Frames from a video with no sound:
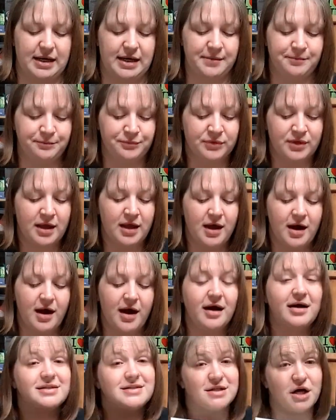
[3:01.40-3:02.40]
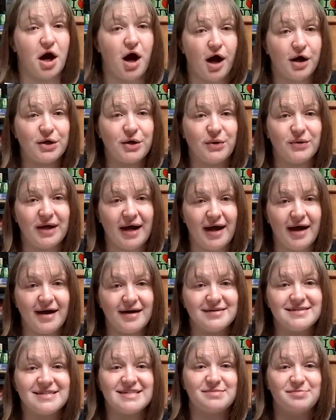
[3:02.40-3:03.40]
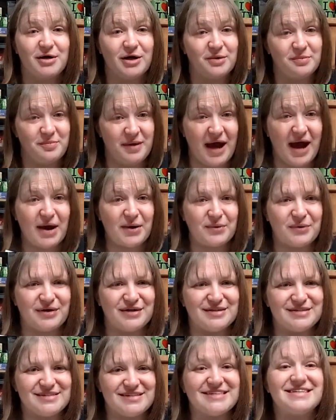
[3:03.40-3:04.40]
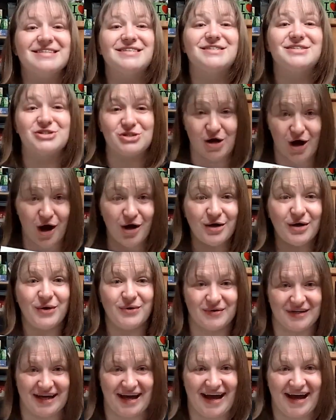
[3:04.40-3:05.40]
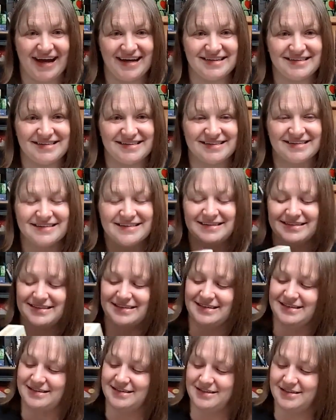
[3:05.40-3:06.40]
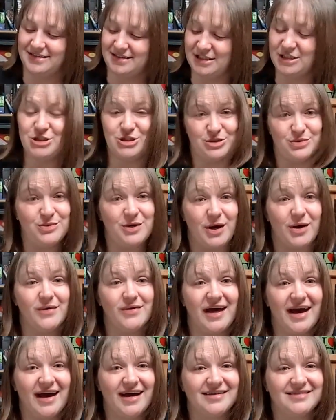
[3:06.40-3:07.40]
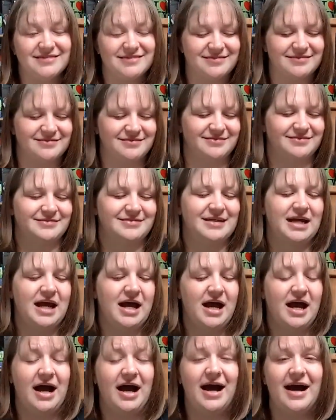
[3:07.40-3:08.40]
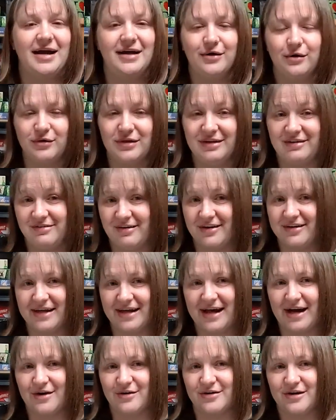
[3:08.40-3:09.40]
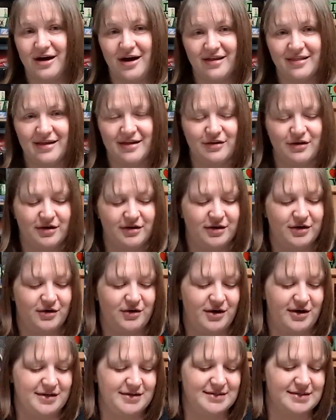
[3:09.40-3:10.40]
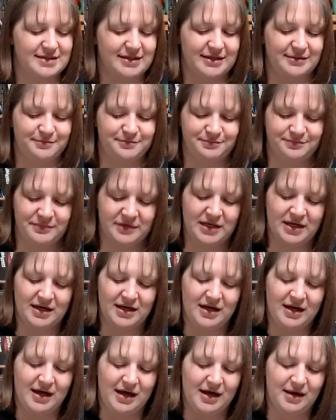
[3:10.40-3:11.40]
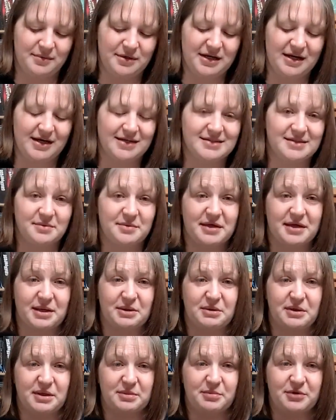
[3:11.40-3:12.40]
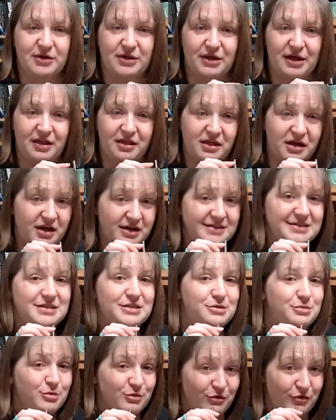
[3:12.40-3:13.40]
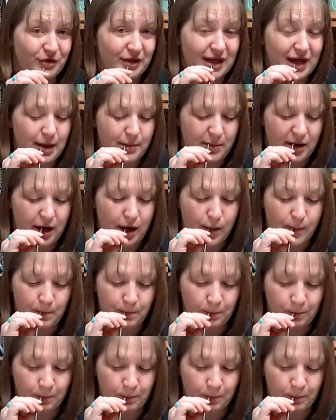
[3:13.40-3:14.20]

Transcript: it. Tacocat Spelled Backwards is Tacocat. Did you know that? I only found that out not that long ago, honestly. I mean, not something I really put a lot of thought into before that, but